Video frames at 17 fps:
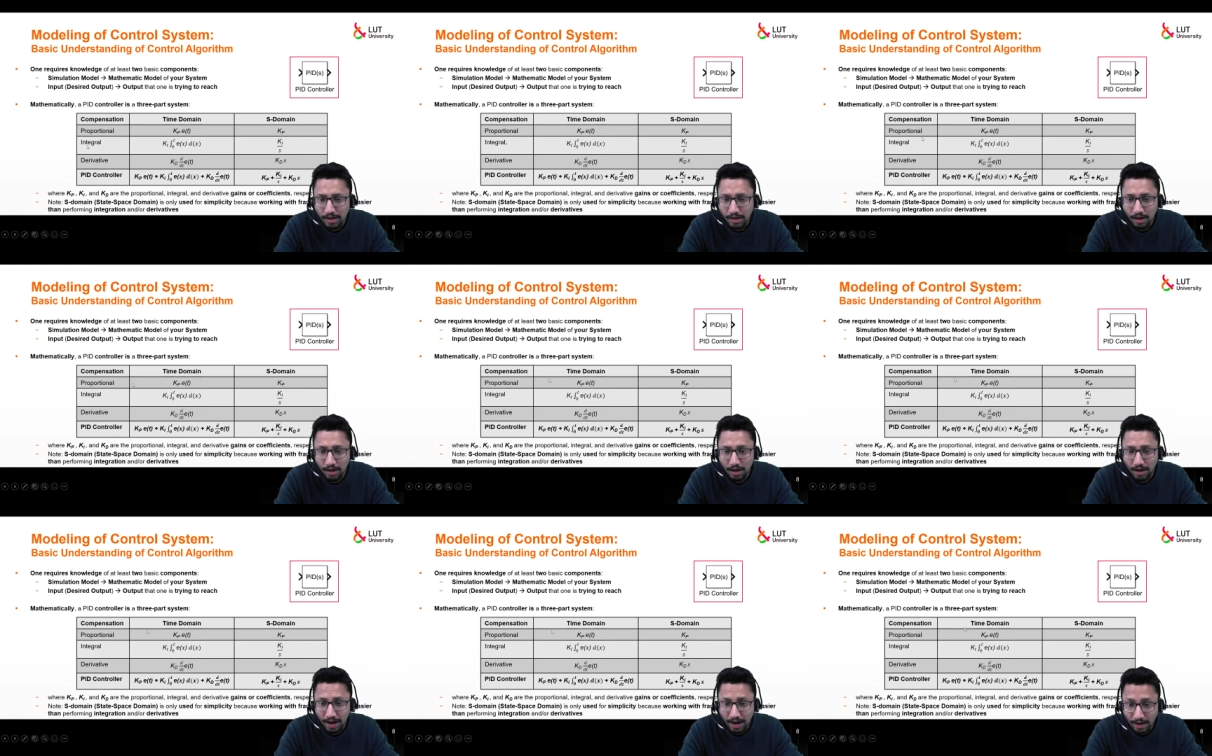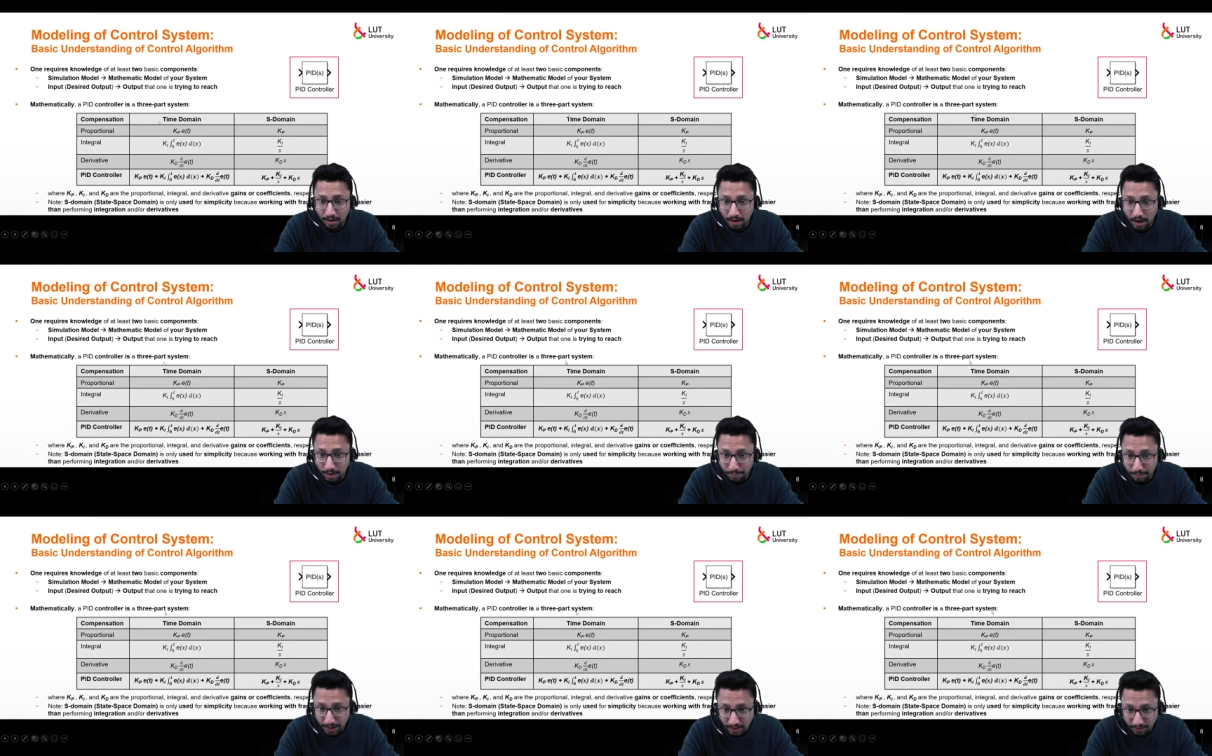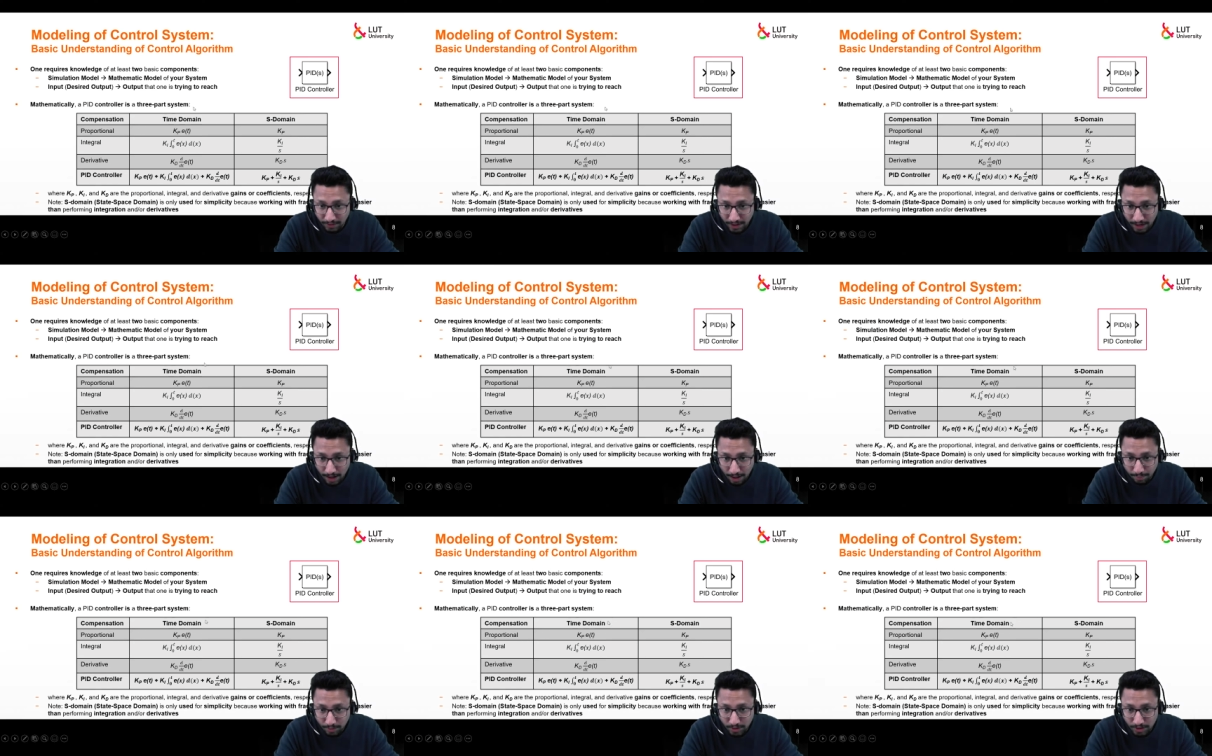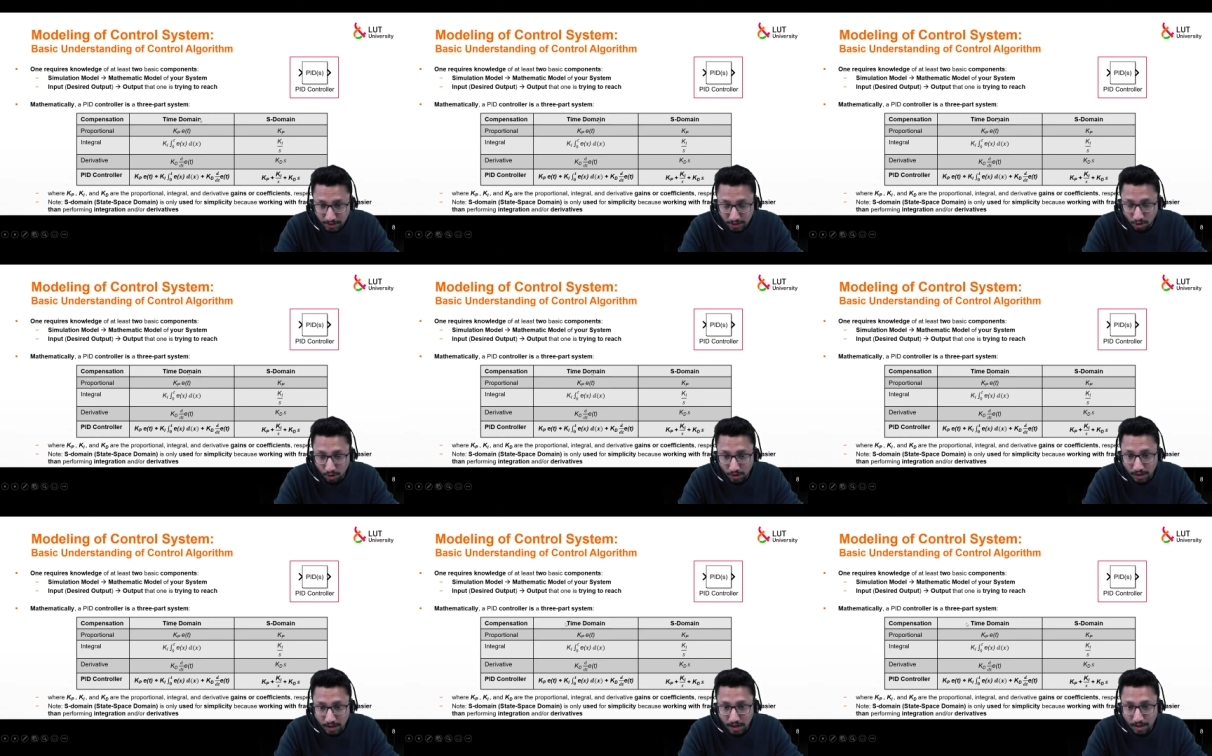Uh, and by the way, I'm just
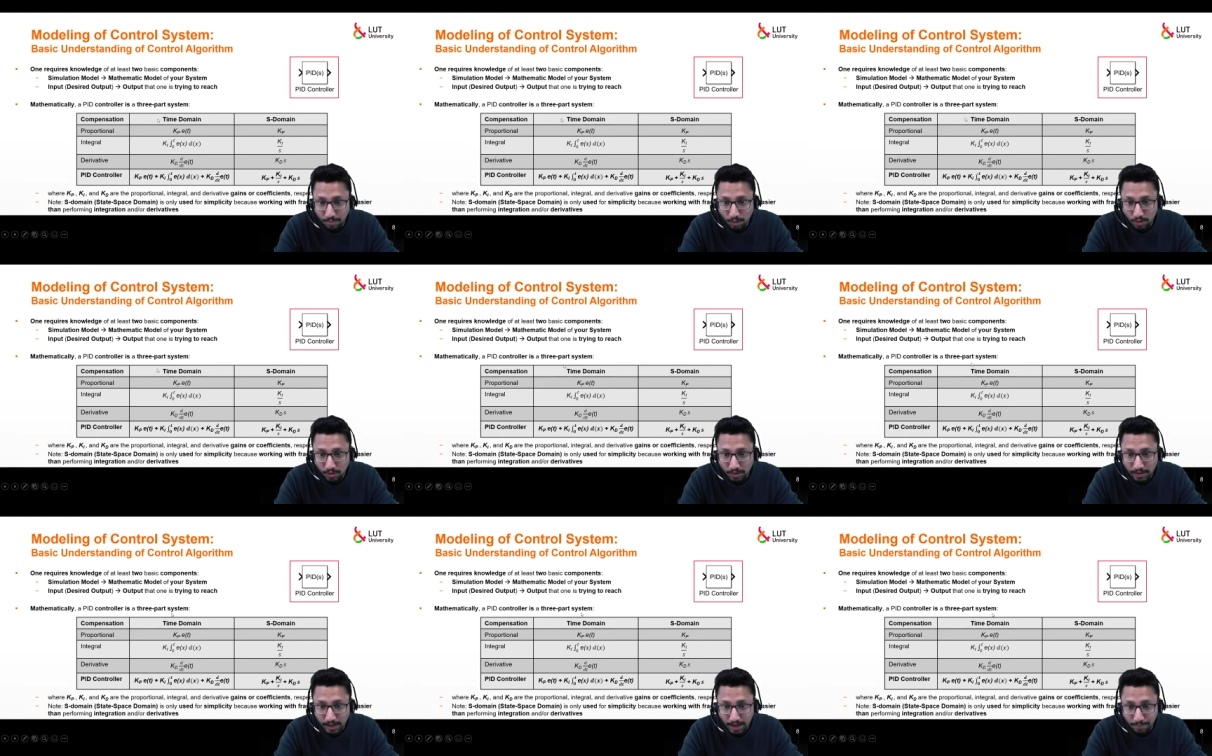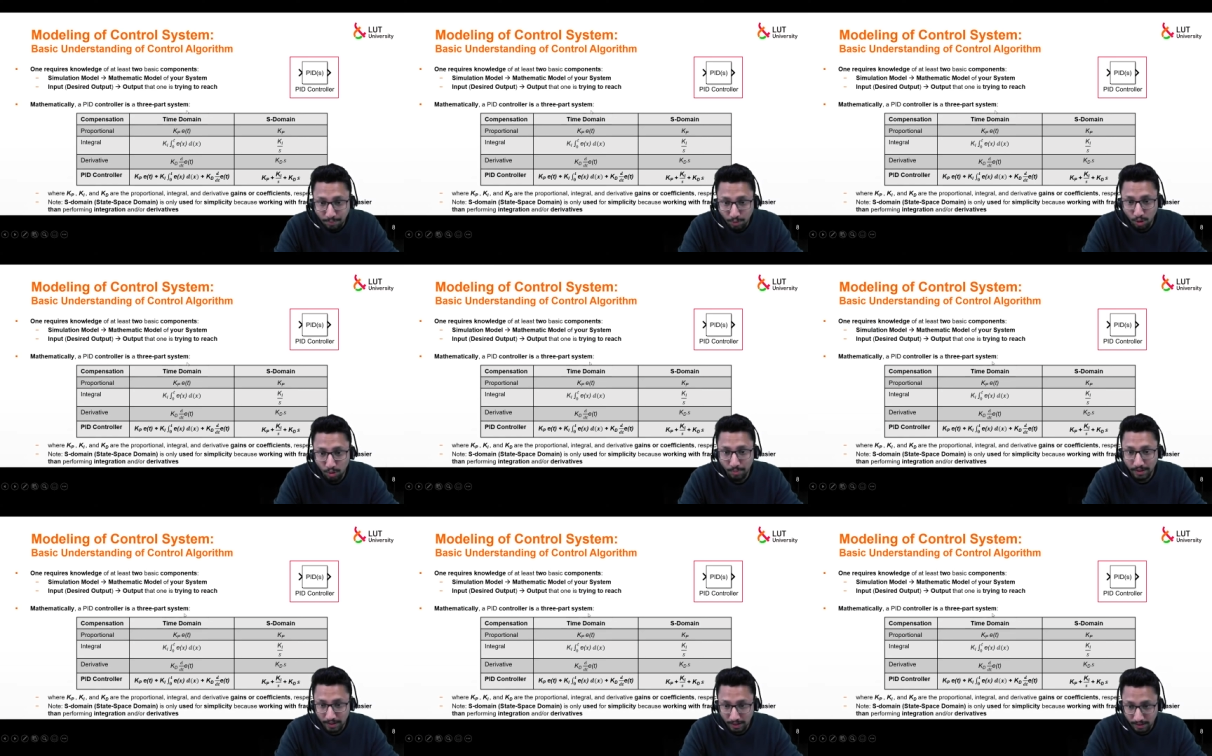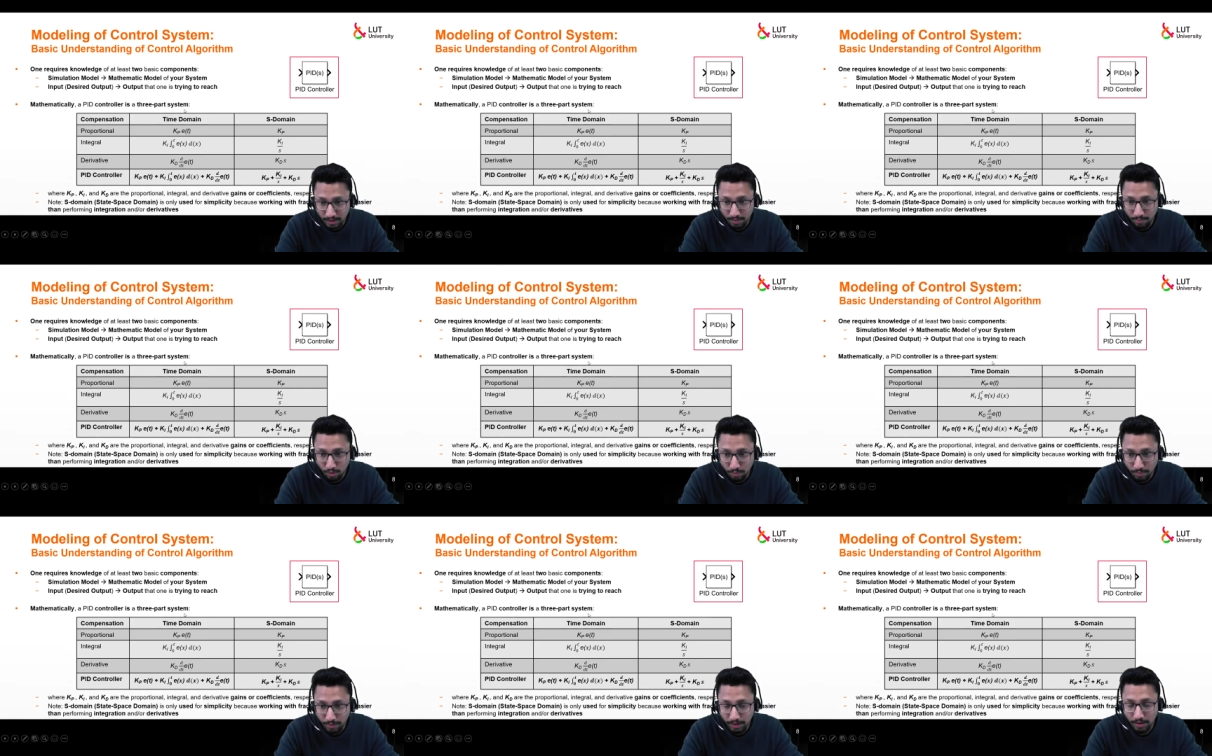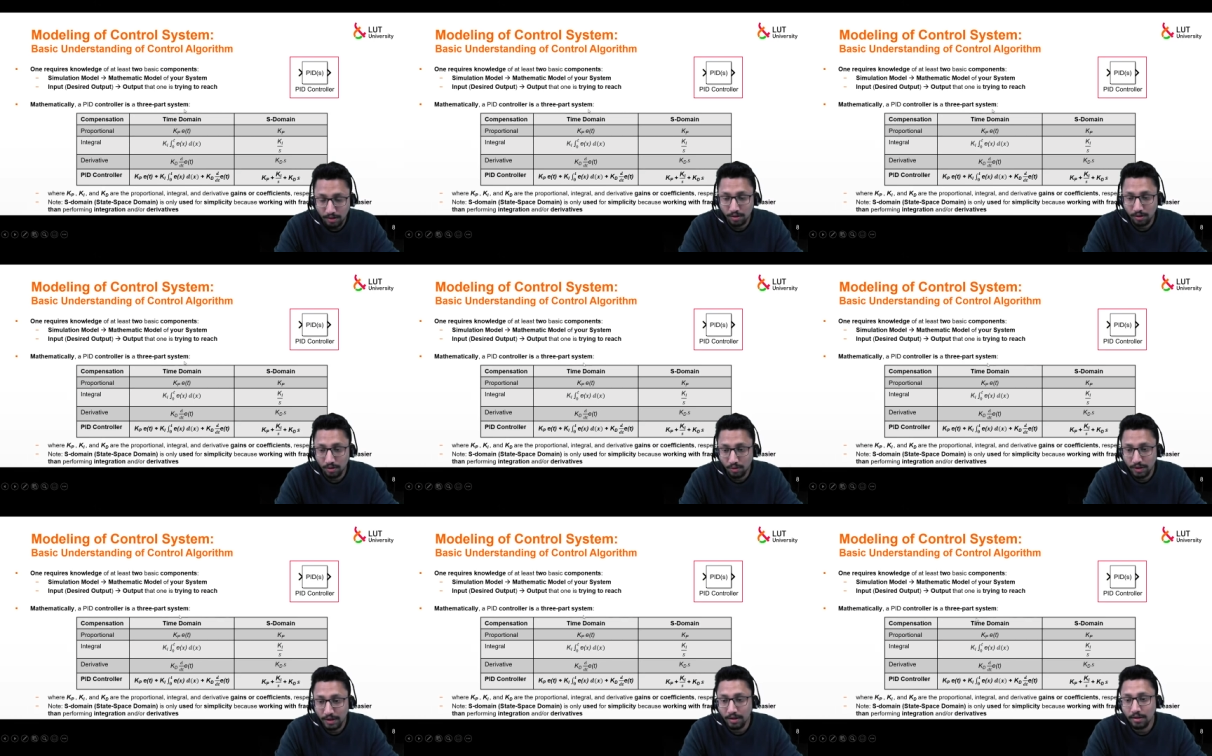talking about time domain at the moment,
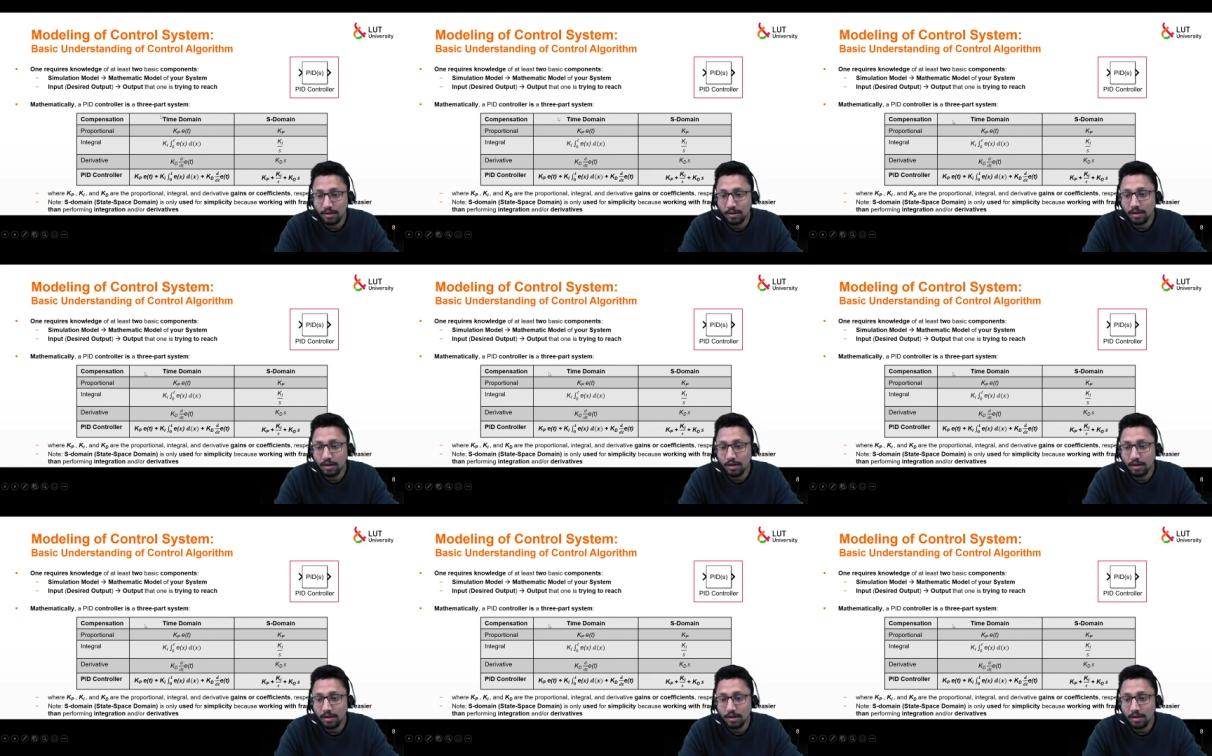okay?